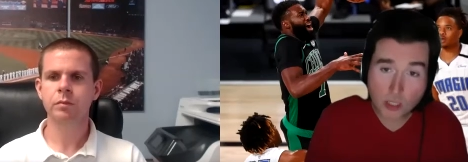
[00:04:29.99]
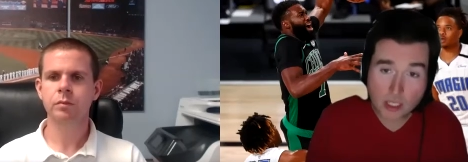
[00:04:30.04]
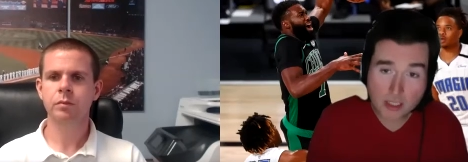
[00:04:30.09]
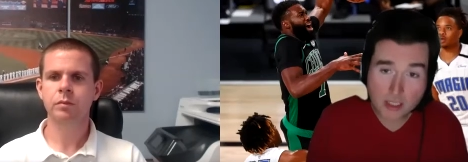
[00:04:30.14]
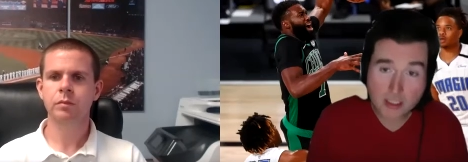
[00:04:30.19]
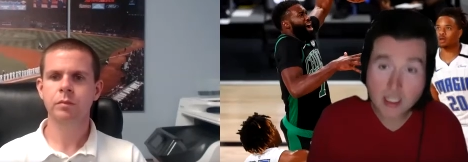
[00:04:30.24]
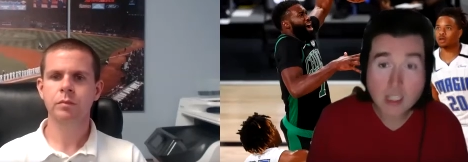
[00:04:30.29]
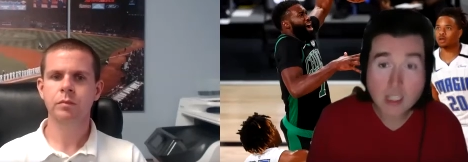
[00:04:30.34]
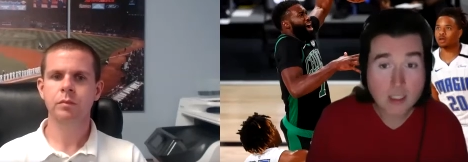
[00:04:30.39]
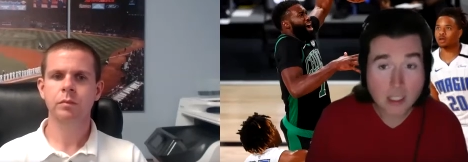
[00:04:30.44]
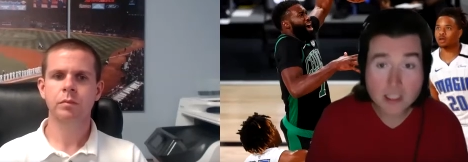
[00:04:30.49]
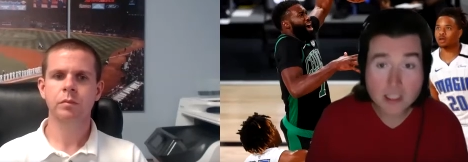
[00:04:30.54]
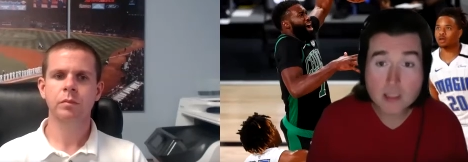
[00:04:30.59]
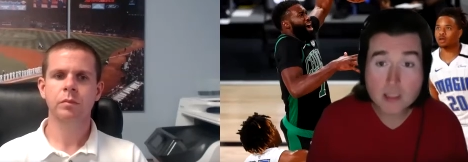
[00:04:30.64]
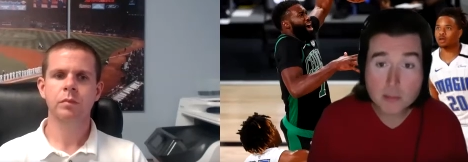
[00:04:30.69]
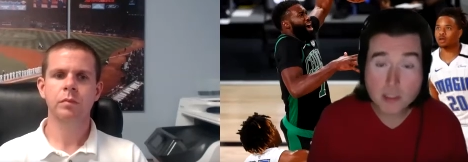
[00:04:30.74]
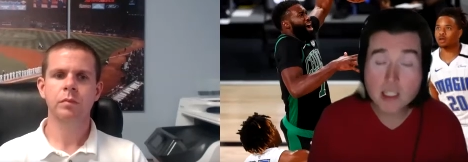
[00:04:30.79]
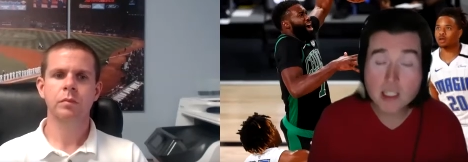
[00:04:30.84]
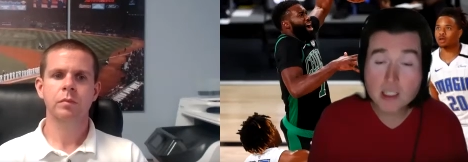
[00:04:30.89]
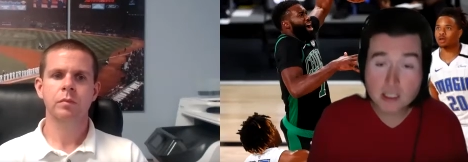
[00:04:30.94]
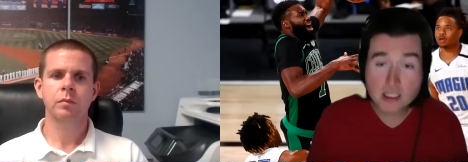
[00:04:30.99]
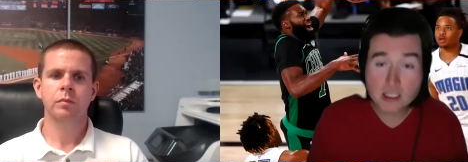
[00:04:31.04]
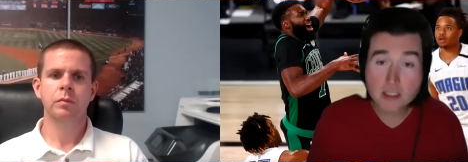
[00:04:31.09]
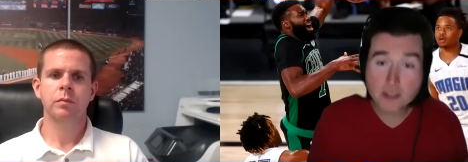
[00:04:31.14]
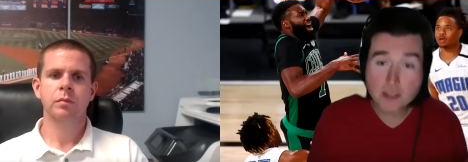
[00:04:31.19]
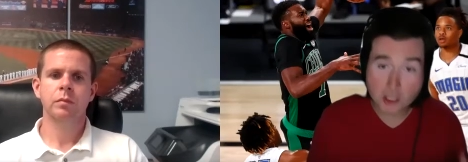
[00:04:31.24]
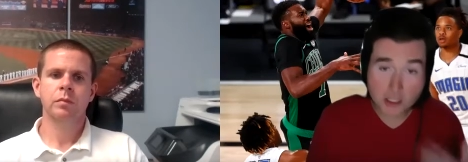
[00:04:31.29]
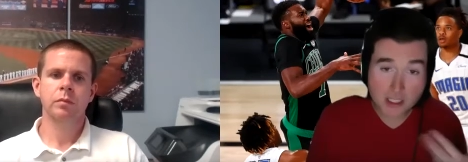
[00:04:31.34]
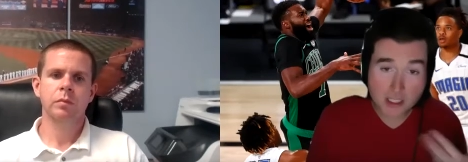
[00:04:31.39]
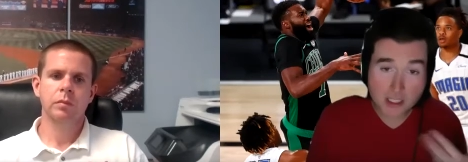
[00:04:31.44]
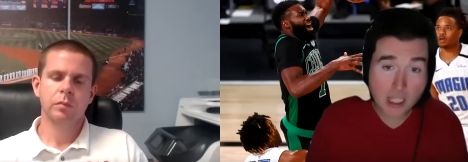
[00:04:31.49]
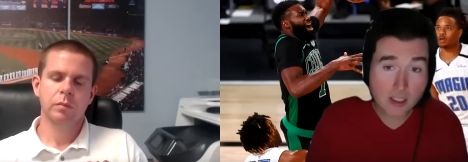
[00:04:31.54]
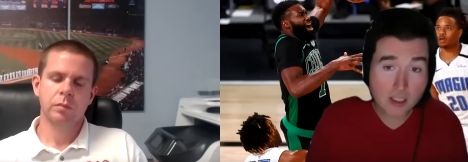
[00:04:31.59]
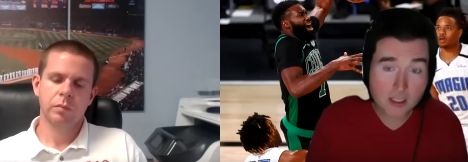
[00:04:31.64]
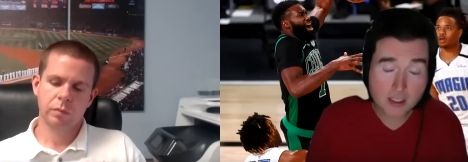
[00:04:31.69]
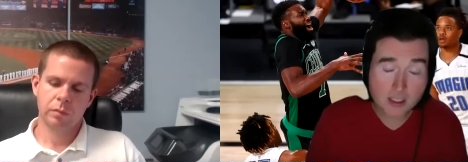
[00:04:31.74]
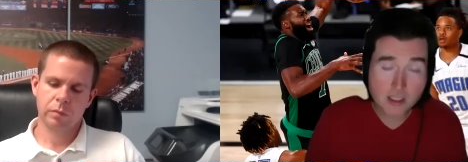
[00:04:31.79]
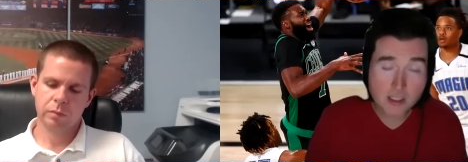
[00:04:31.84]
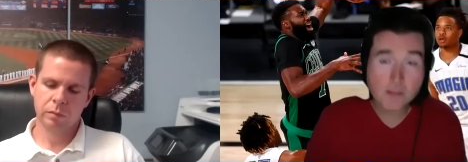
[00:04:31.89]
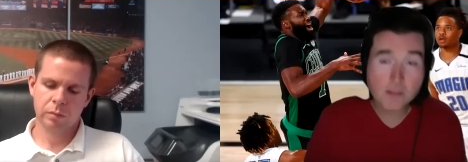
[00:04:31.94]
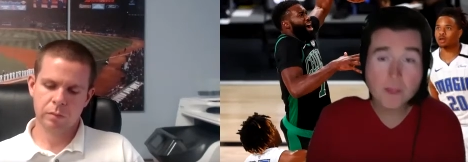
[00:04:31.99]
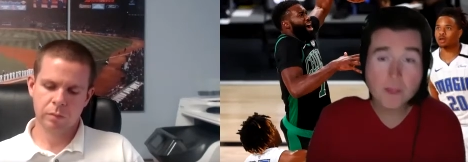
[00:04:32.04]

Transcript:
Speaker 1: And I like Embiid. I think he's very talented.